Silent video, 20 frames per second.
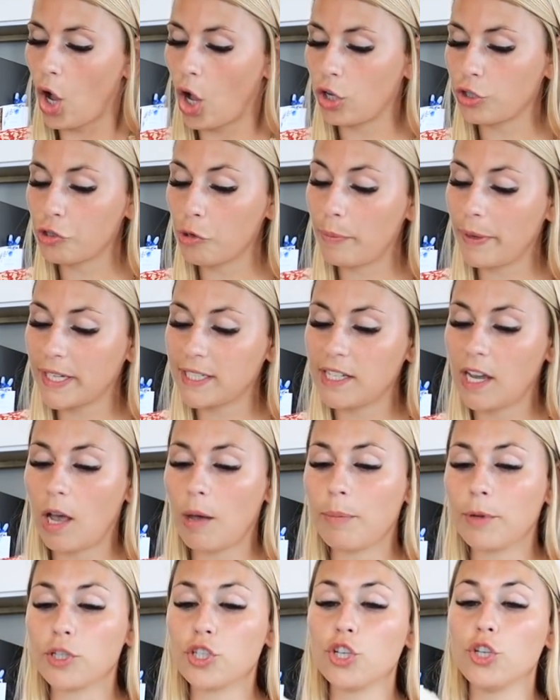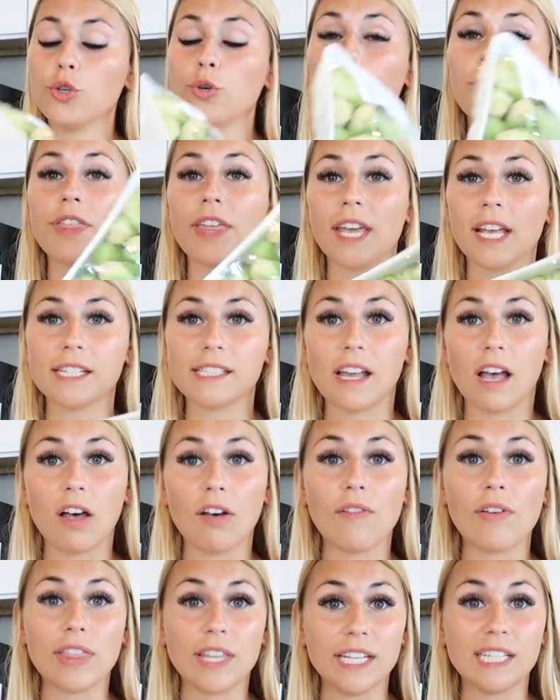Also picked up 2 things
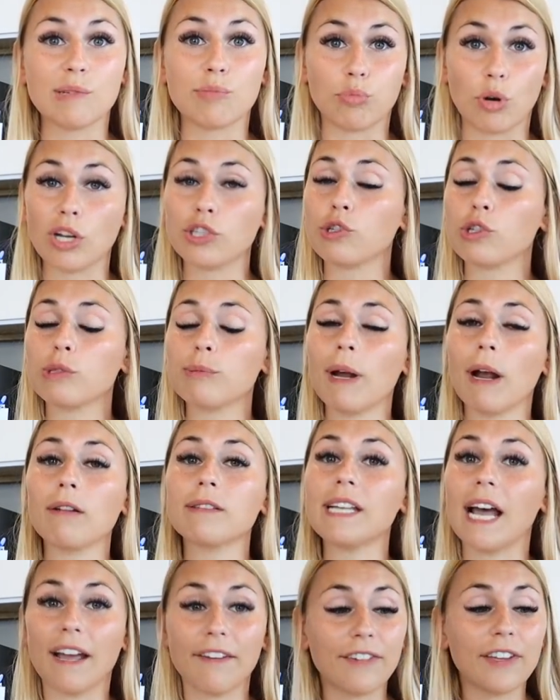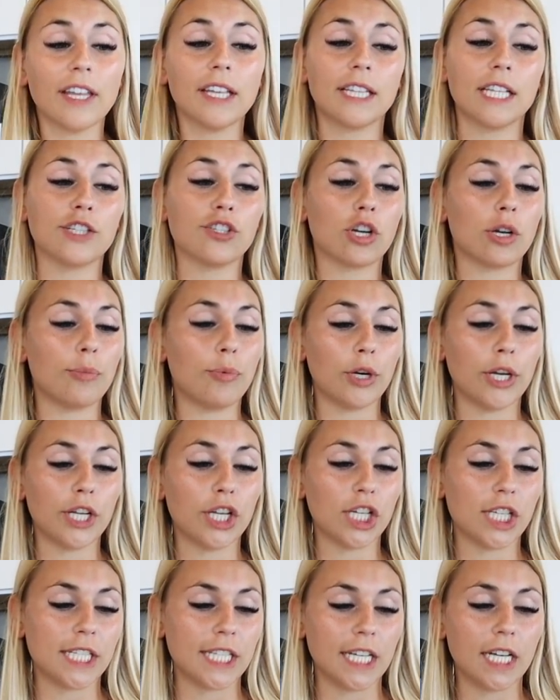of these Brussels sprouts. I feel like these are a pretty
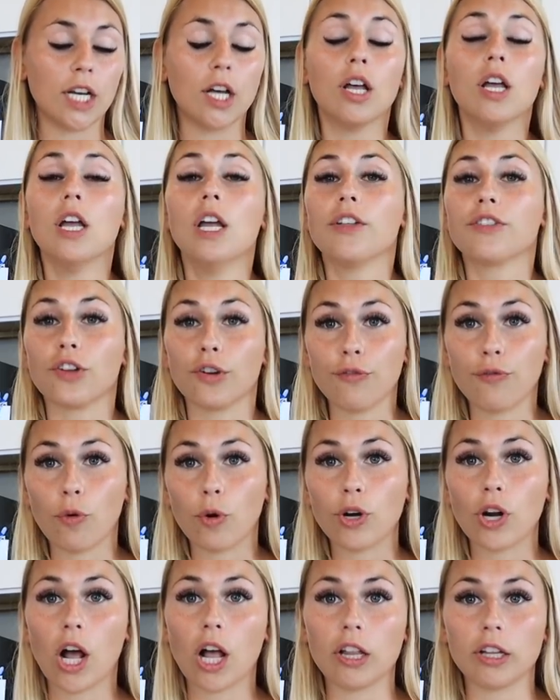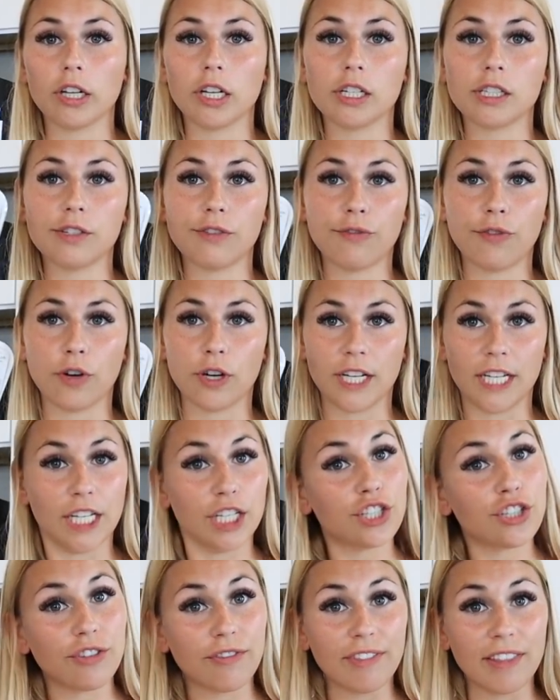good deal. They're $4 for
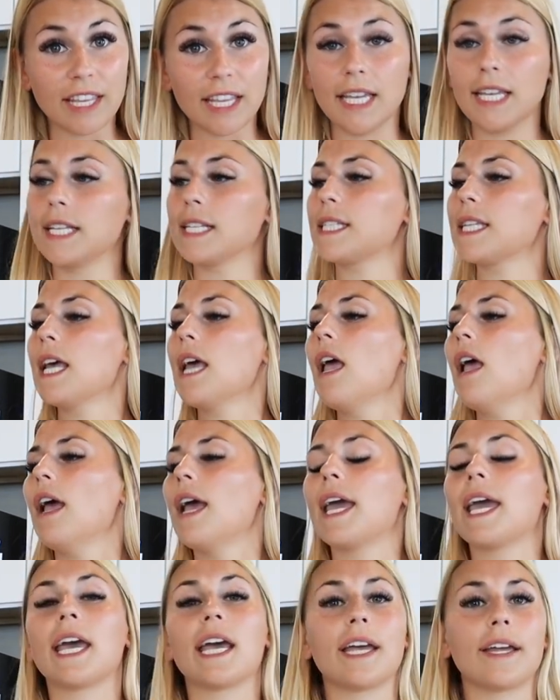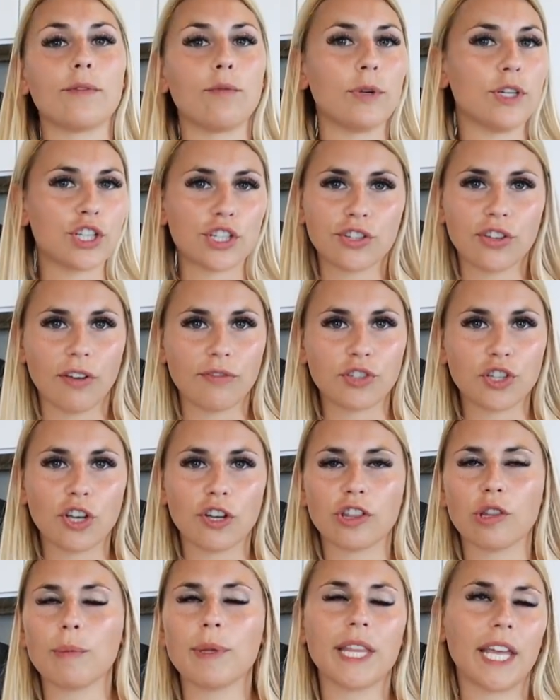each of these, and we just love to
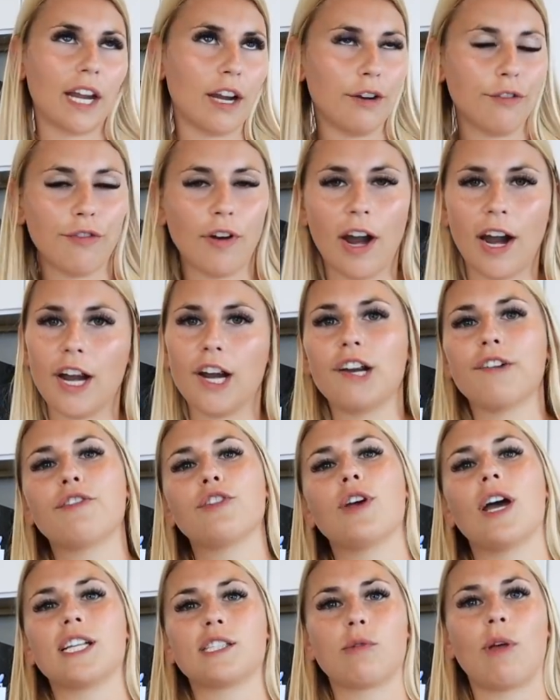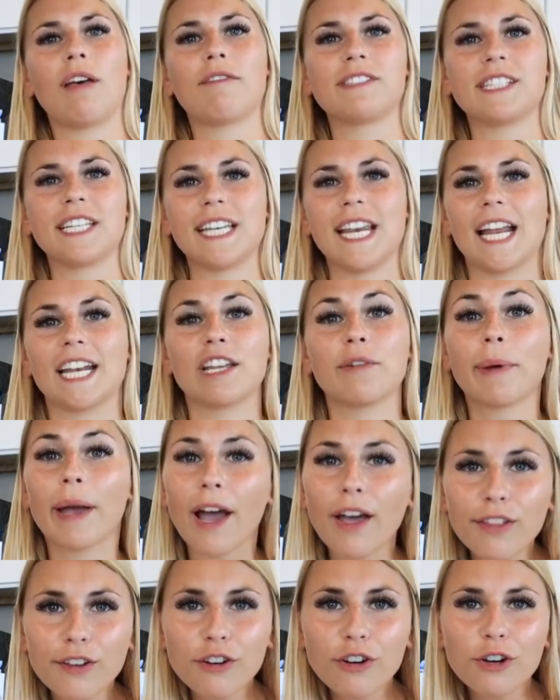cook them in the air fryer. If you guys have seen any of my
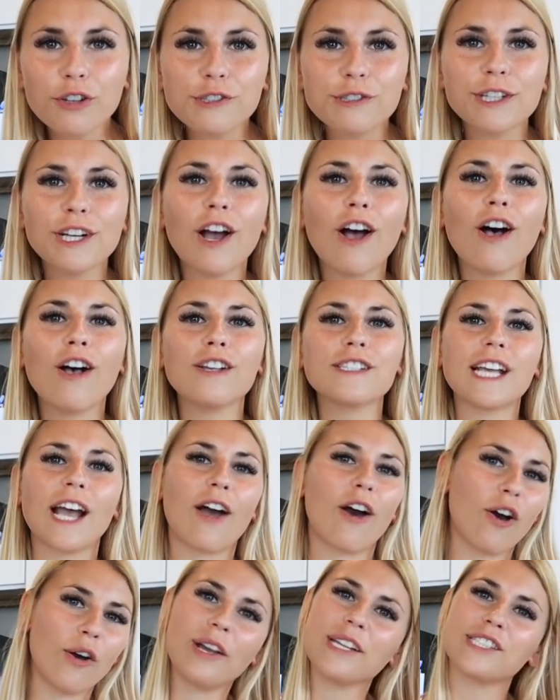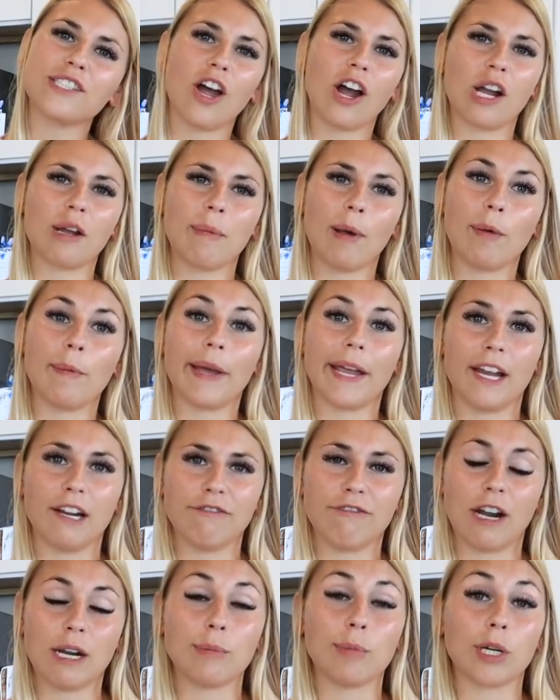other grocery hauls, I always talk about my air
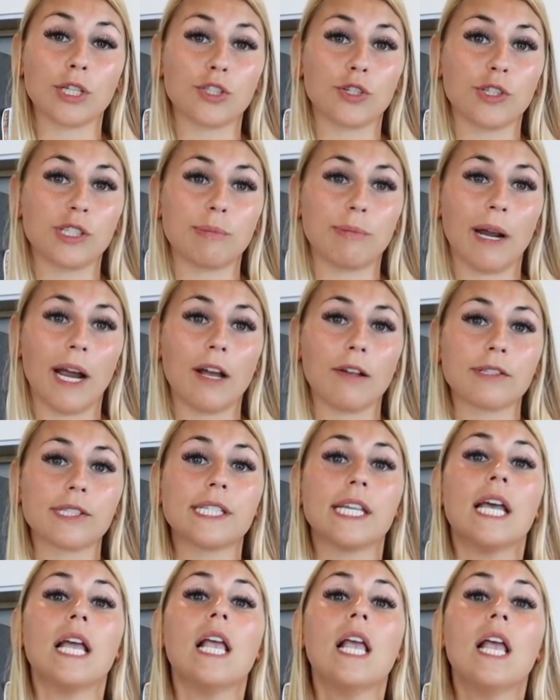fried Brussels sprouts.